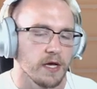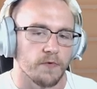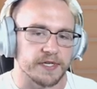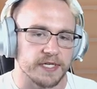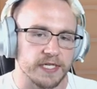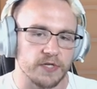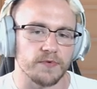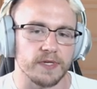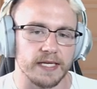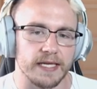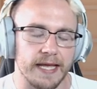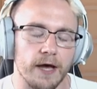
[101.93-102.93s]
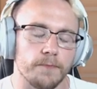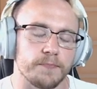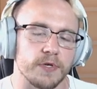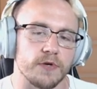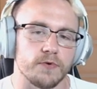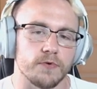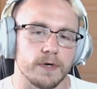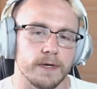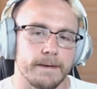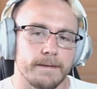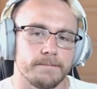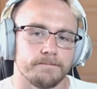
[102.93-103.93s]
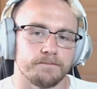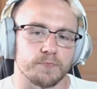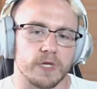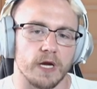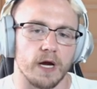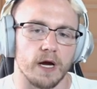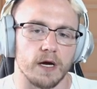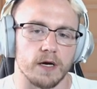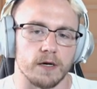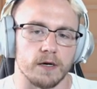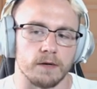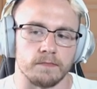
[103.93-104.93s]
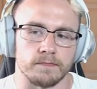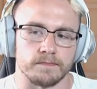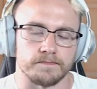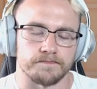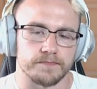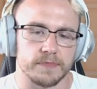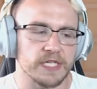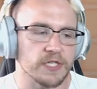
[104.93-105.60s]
which doesn't really help you while